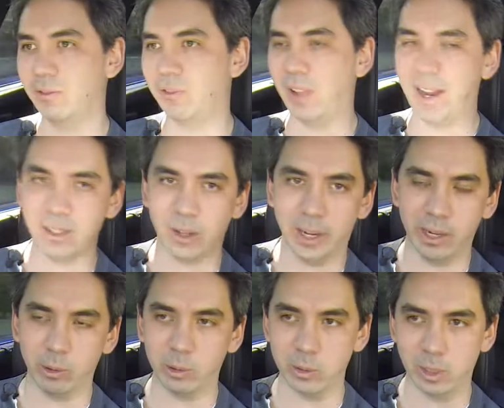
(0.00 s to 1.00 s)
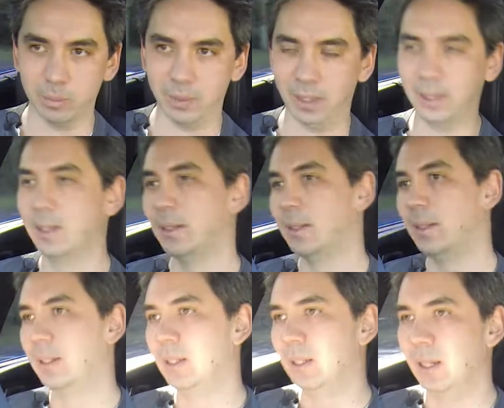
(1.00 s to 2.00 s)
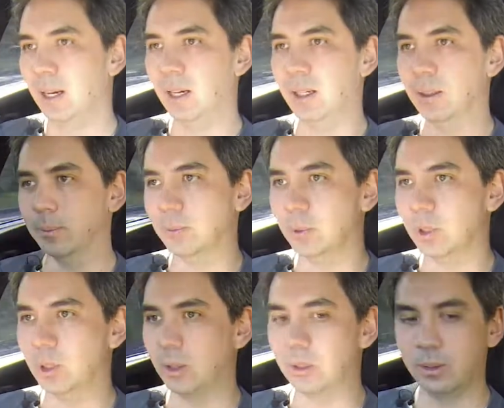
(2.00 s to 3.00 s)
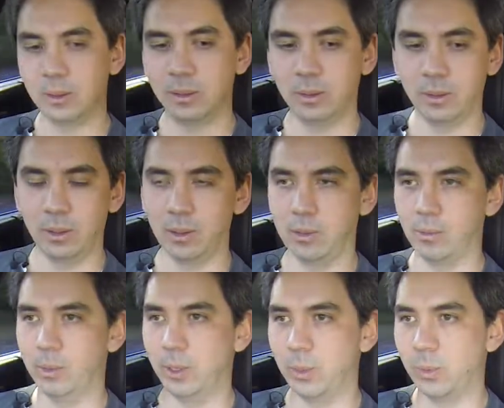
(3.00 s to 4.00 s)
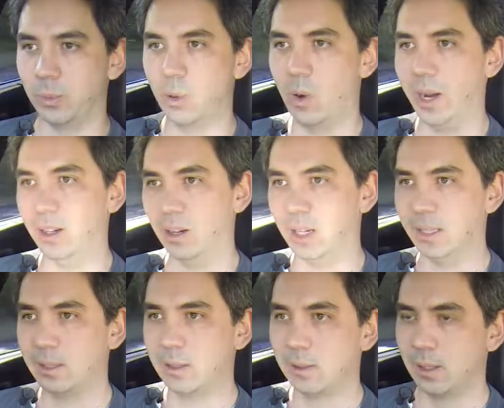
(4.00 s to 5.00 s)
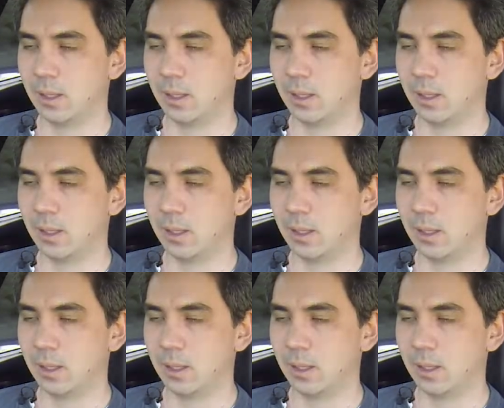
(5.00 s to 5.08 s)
flat tire or something, which is quite nice.